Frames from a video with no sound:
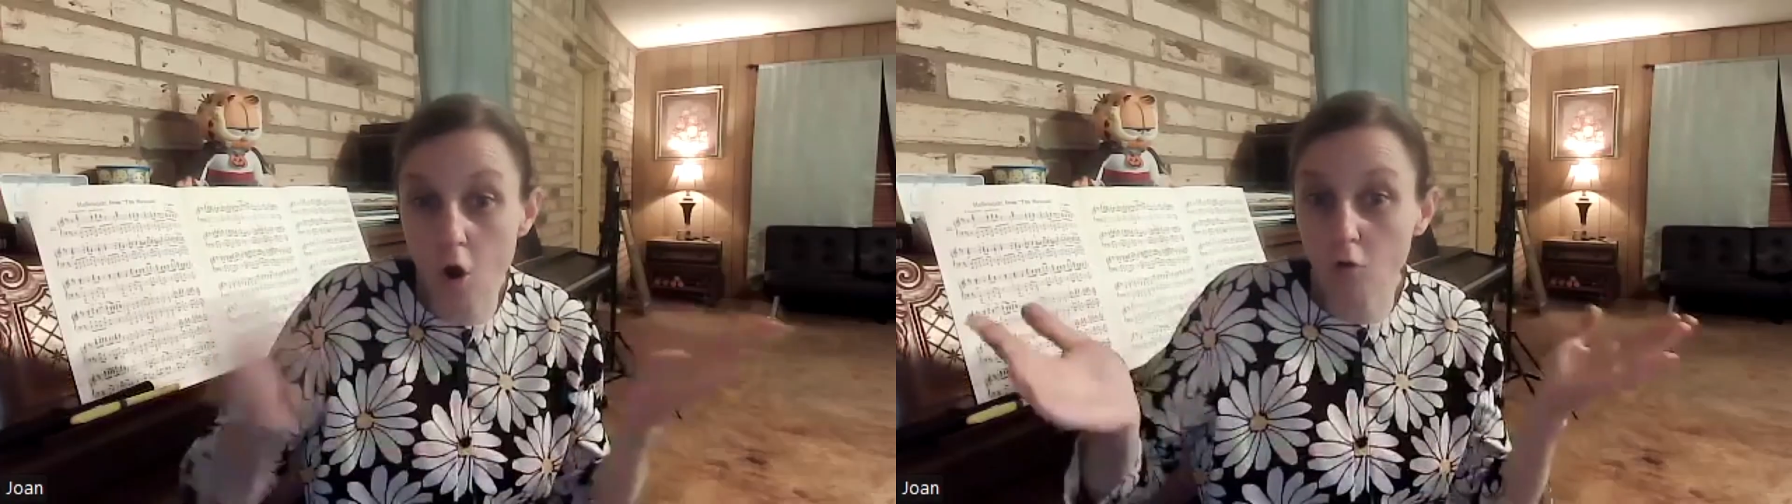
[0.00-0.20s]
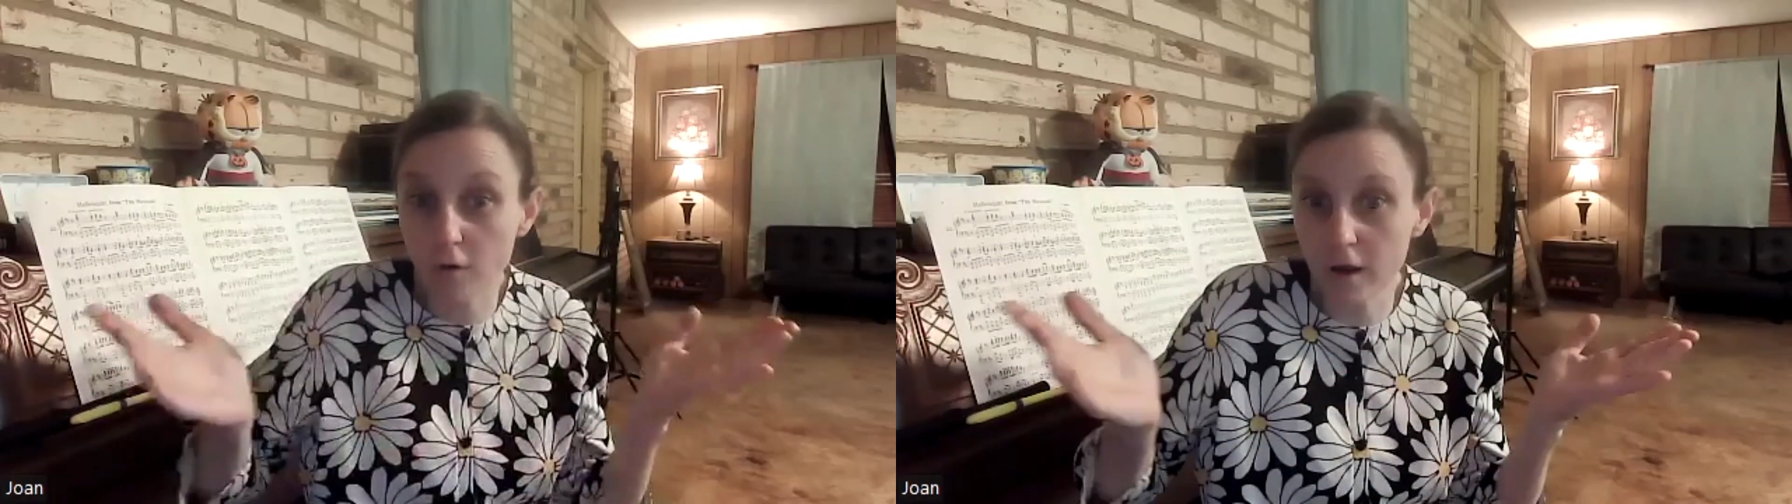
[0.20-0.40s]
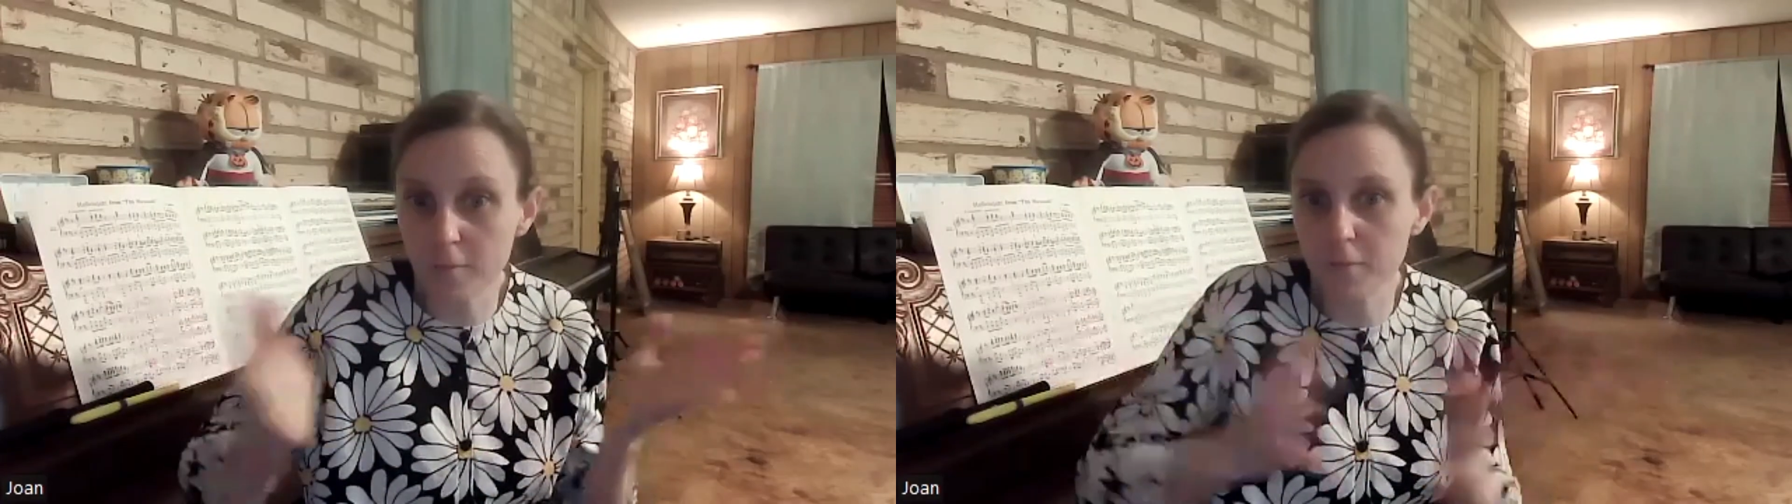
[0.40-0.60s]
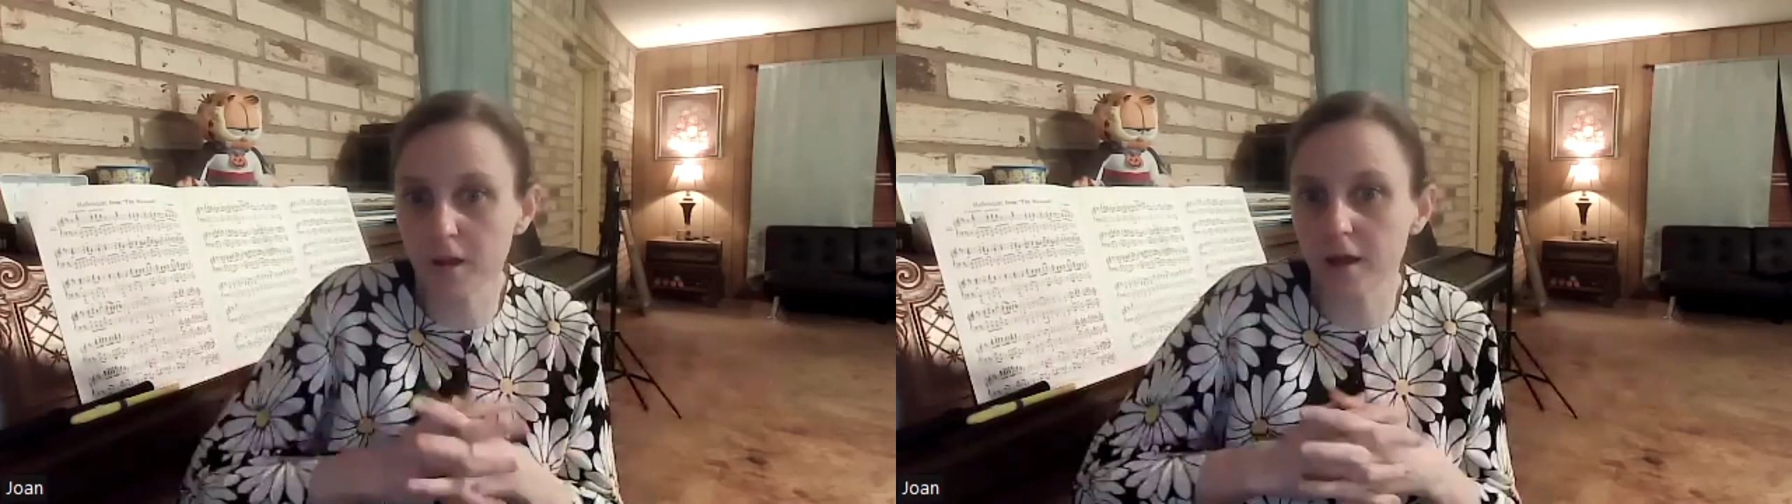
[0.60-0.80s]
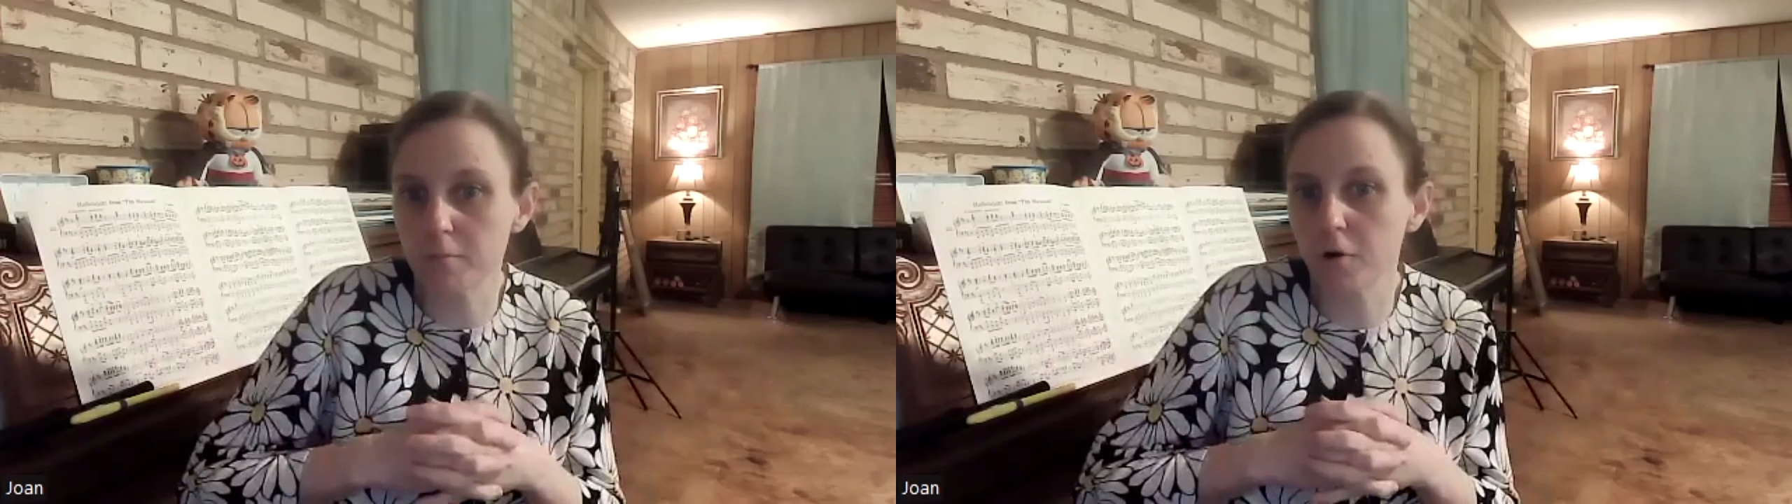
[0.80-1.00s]
already
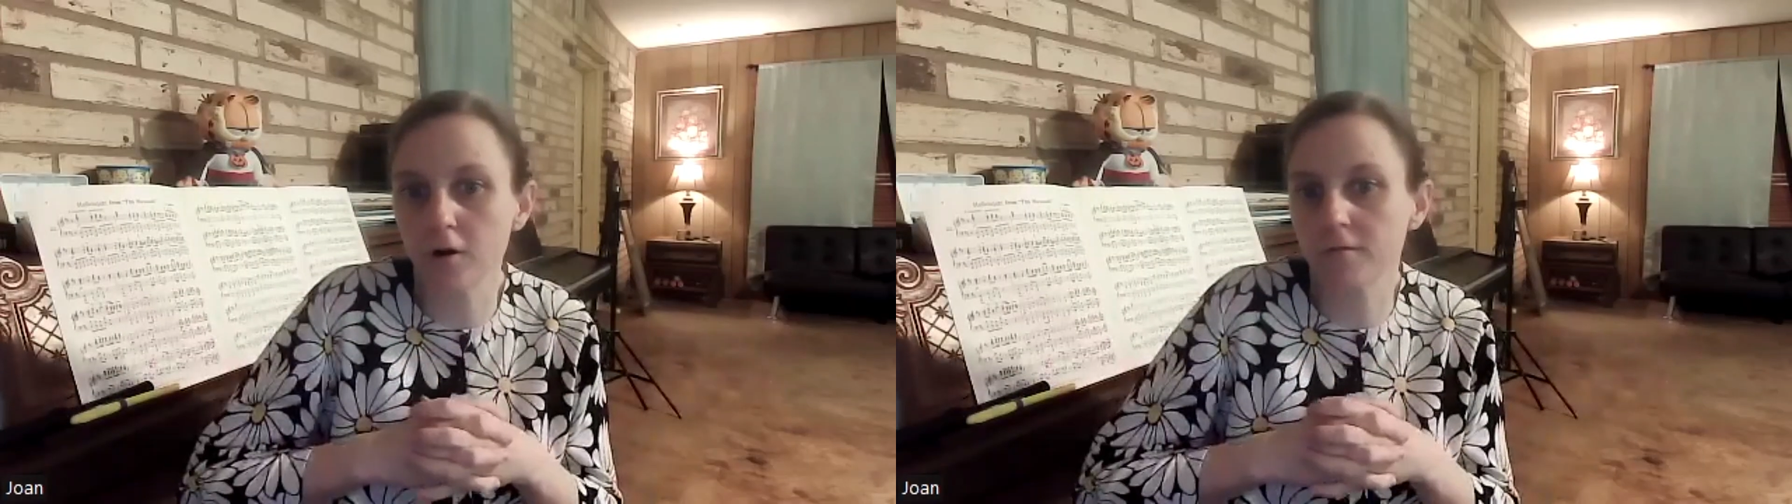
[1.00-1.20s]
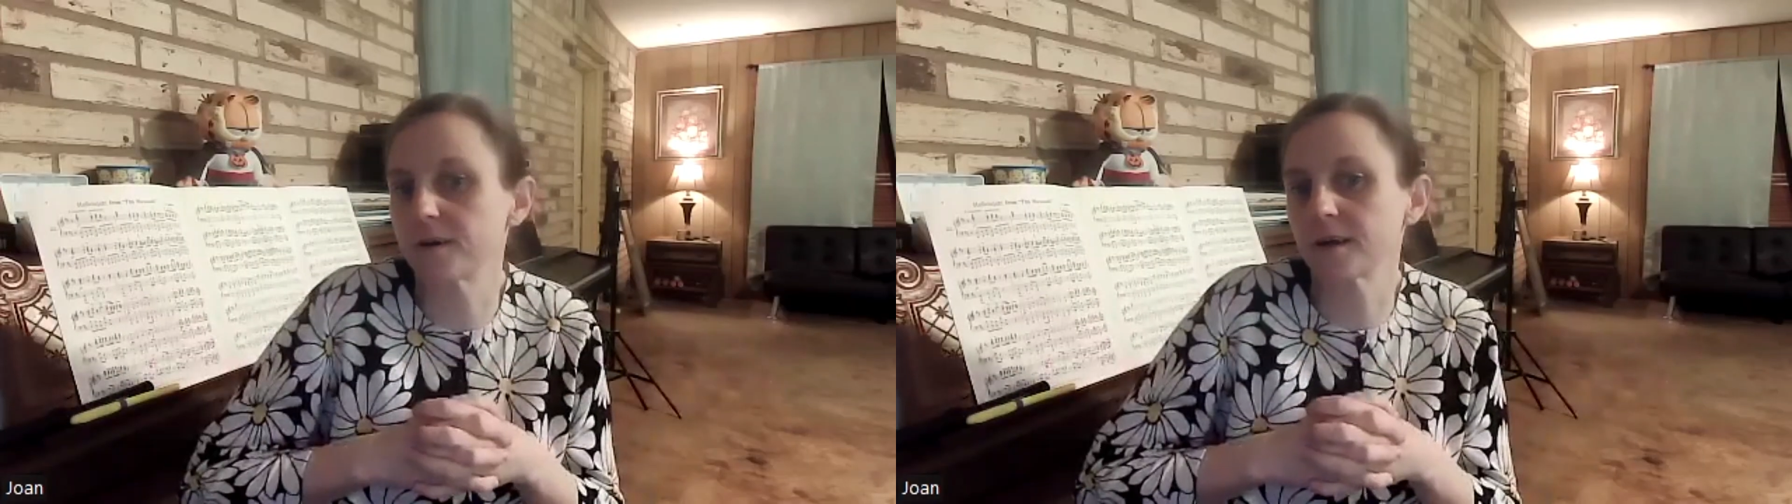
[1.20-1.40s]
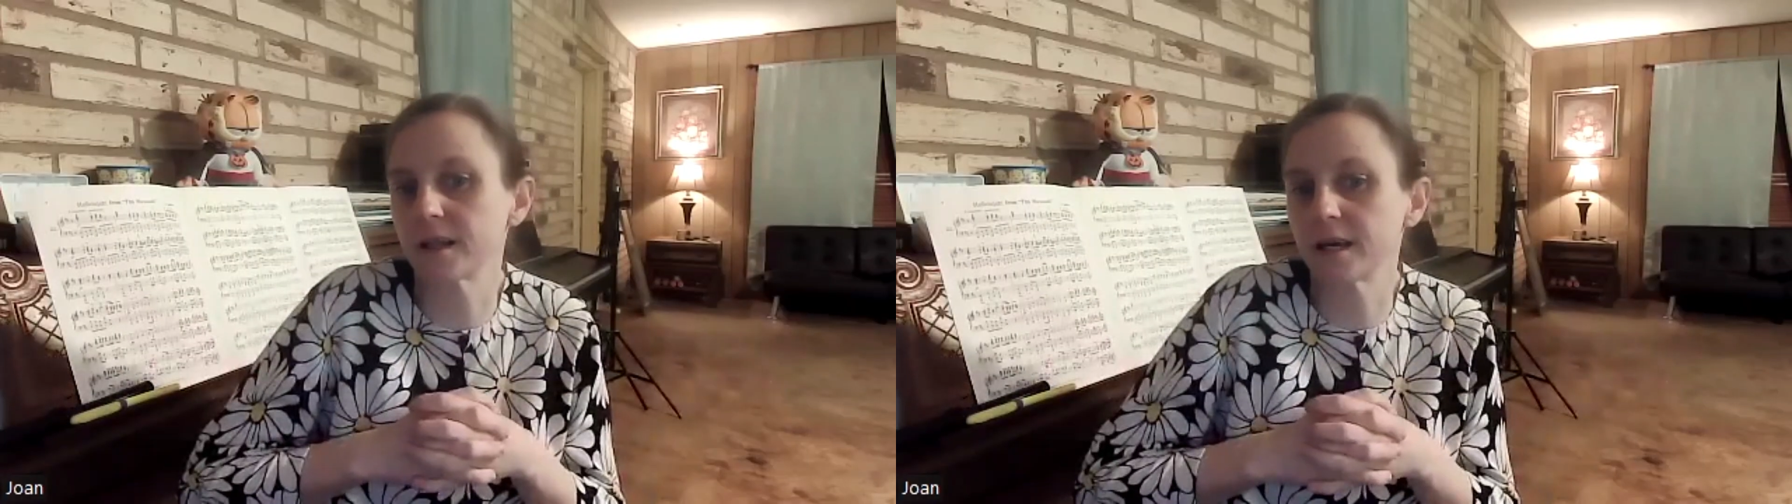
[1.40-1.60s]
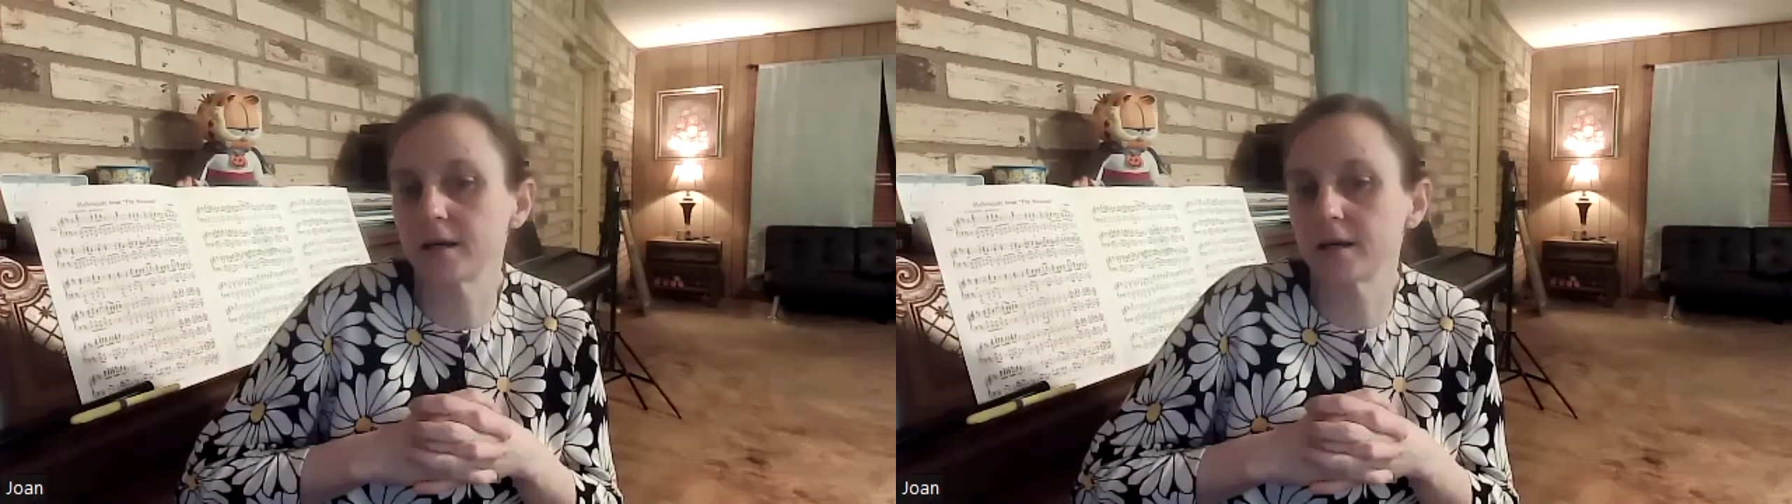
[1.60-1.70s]
play perfectly.